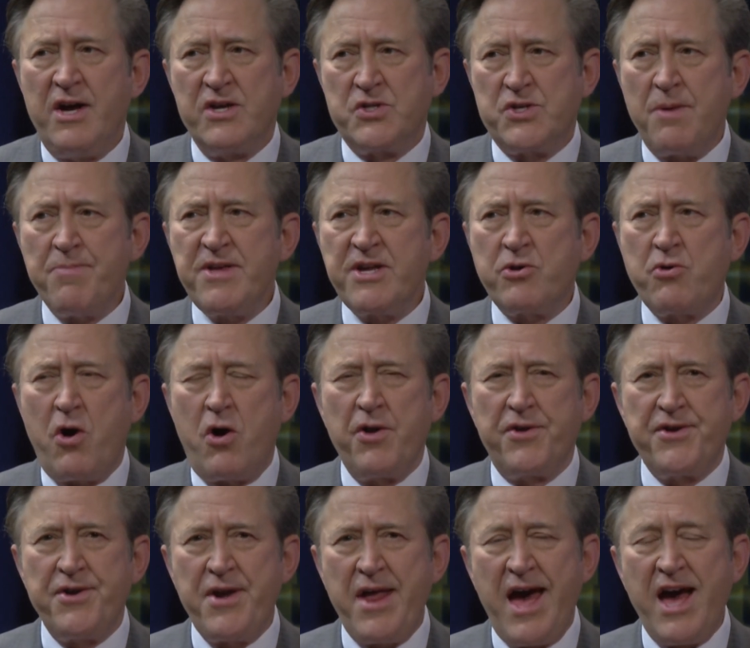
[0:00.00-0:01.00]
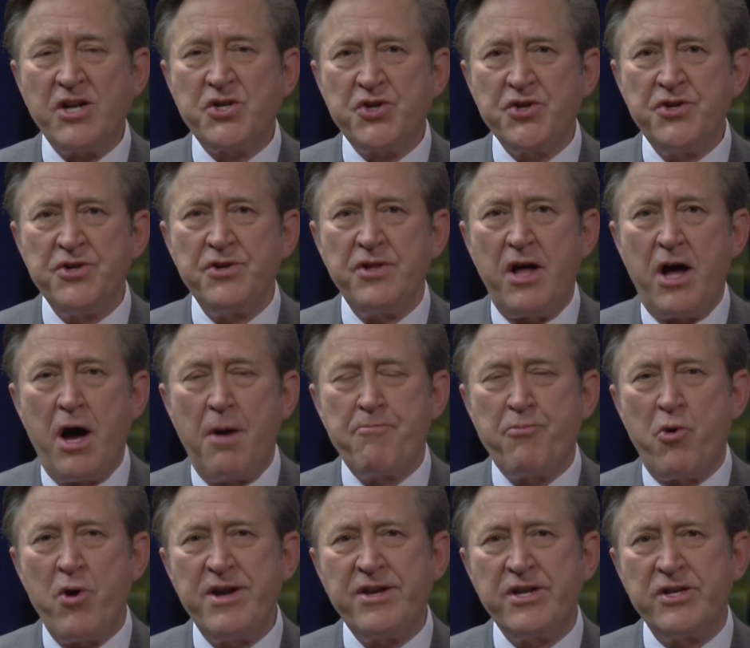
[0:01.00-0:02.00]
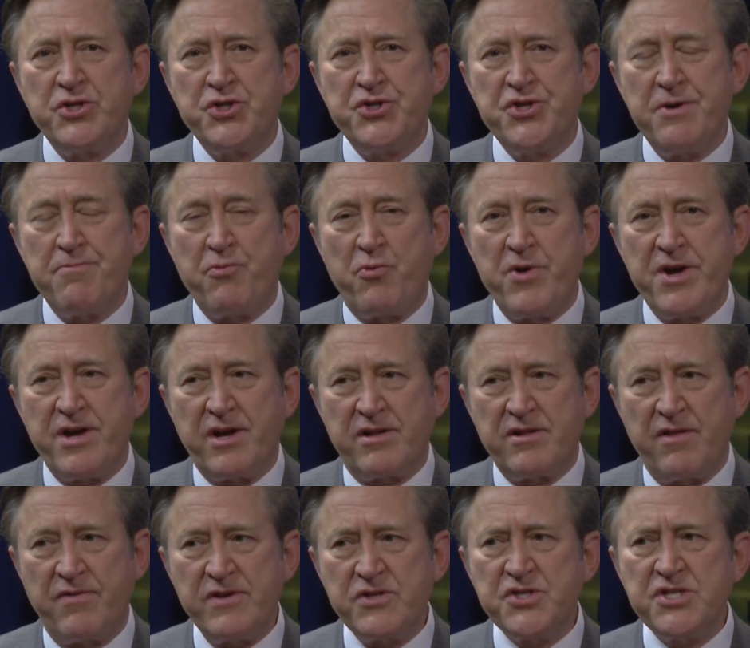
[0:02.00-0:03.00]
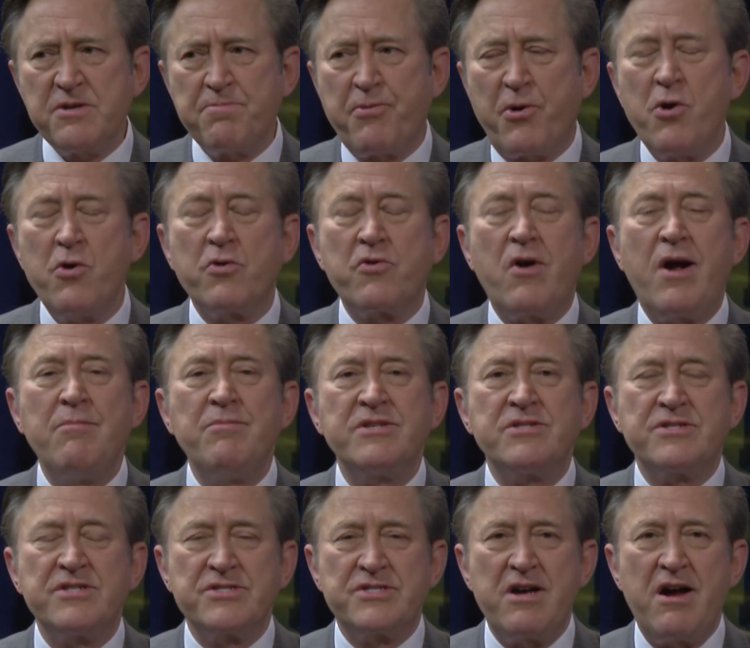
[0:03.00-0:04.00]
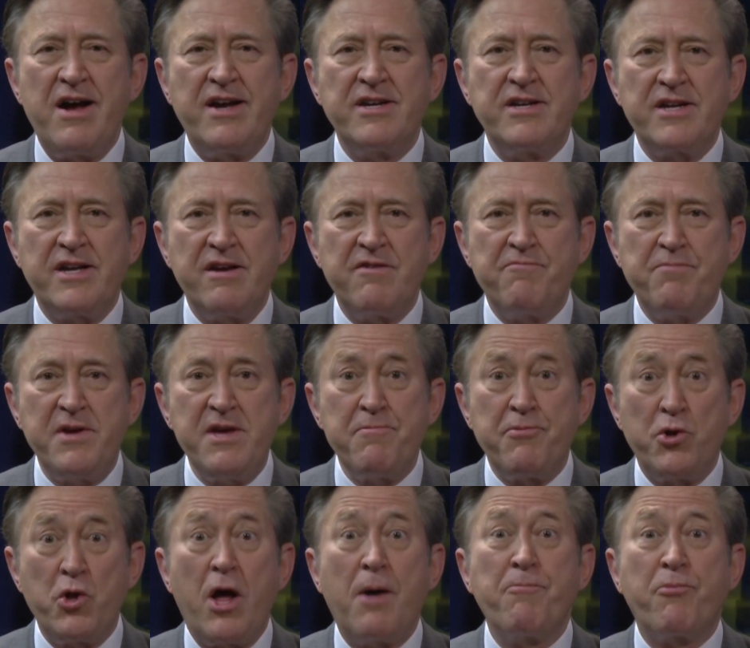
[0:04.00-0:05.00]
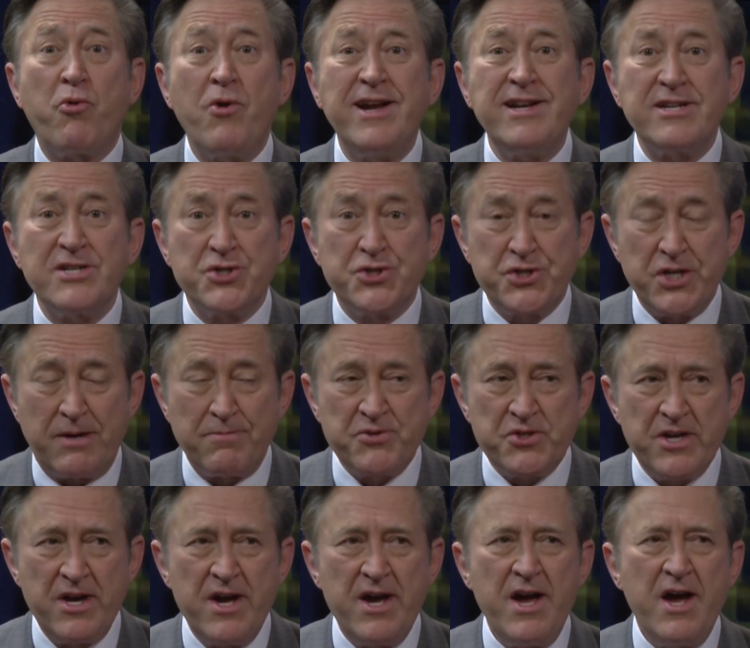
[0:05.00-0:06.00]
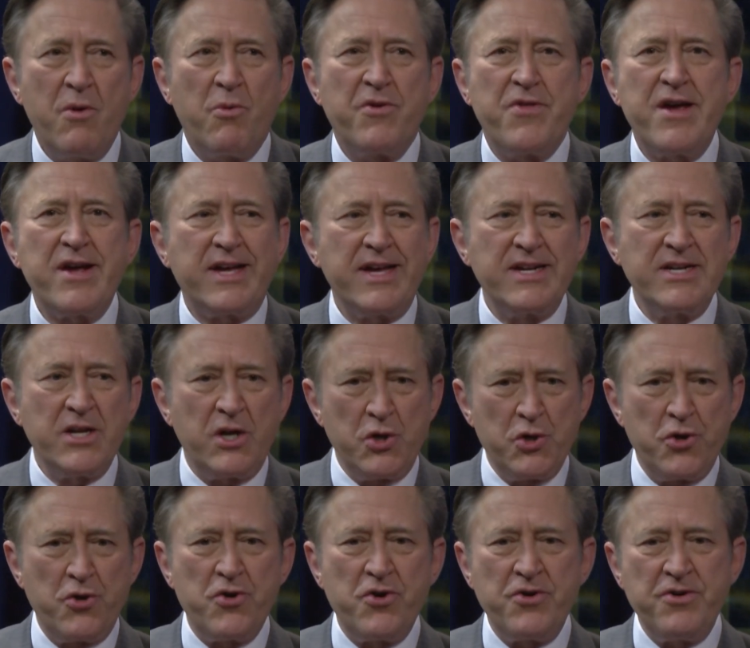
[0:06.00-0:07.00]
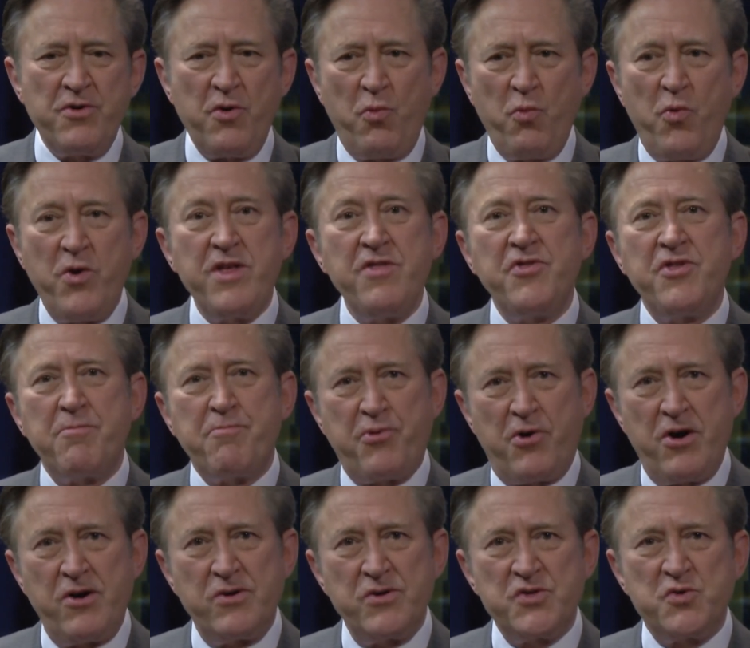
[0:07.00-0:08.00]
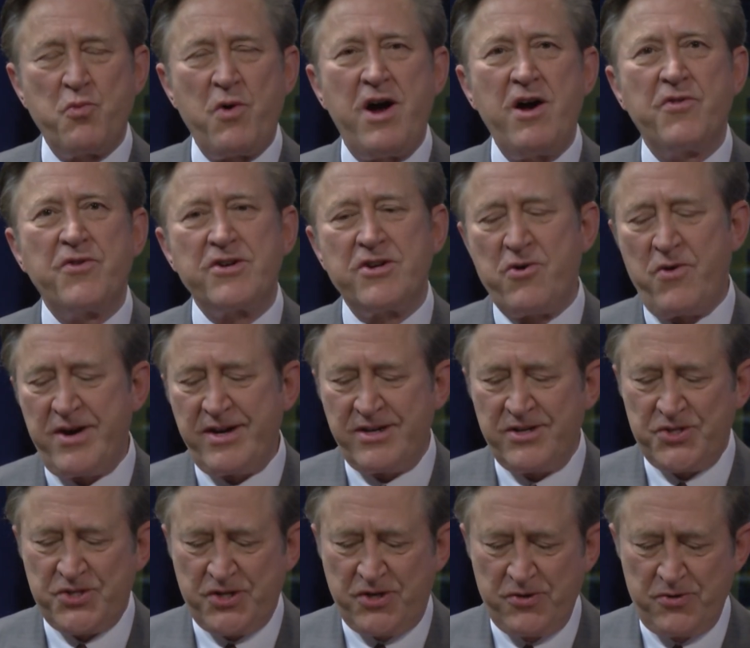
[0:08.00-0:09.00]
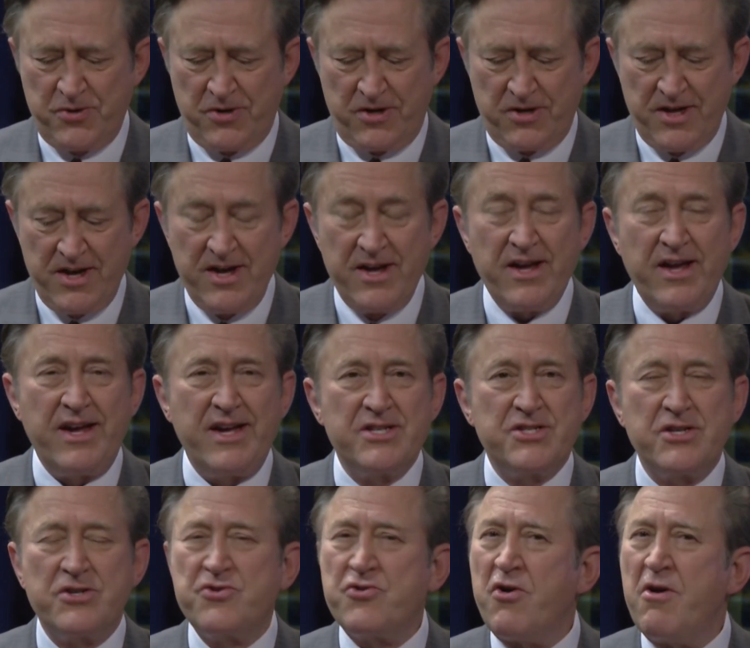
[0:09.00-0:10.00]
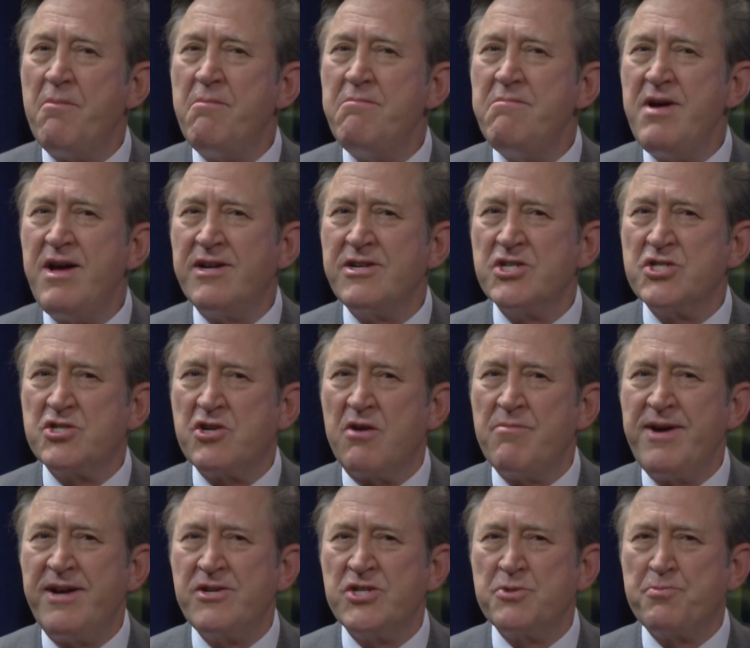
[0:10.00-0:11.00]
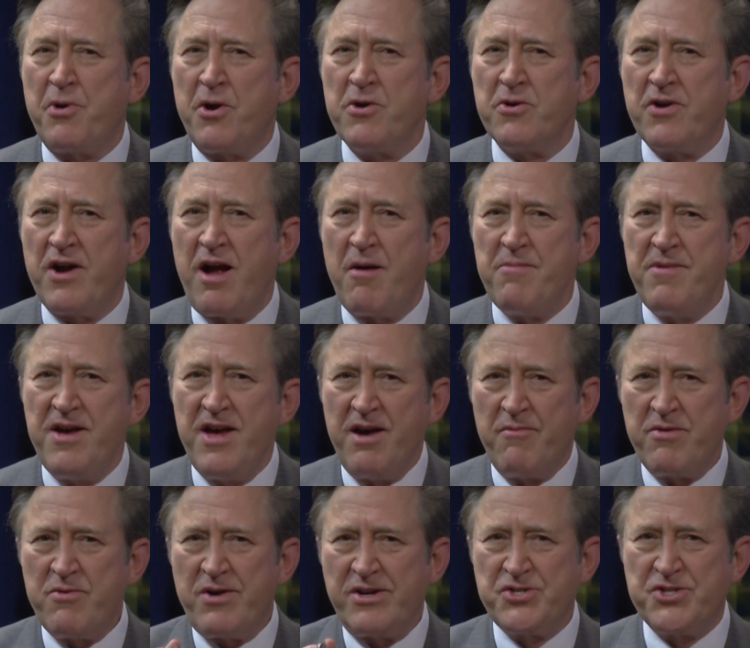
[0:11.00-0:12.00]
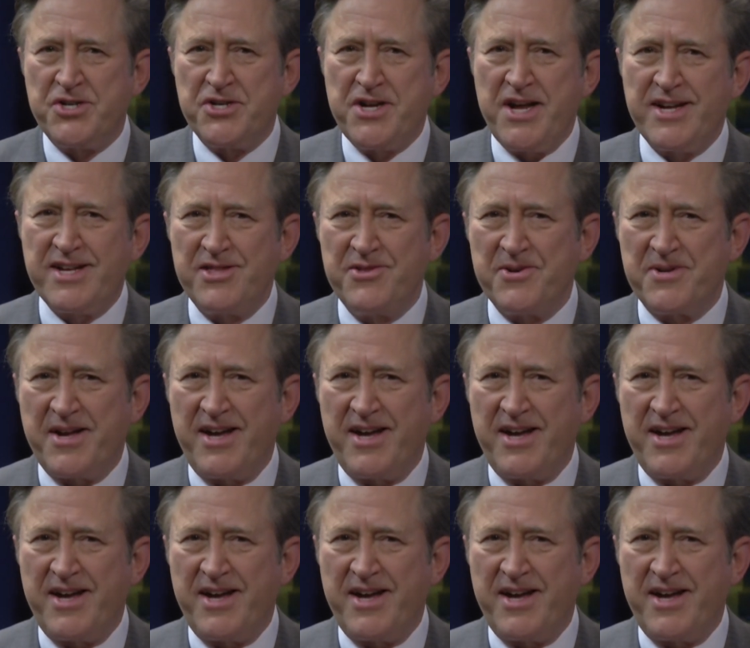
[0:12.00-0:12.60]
Something called National Apprenticeship Week. Now, this is a program that's designed to give people apprenticeships where they can learn with the pros while they're going to school. It's a tremendous, tremendous program. We want you to take a look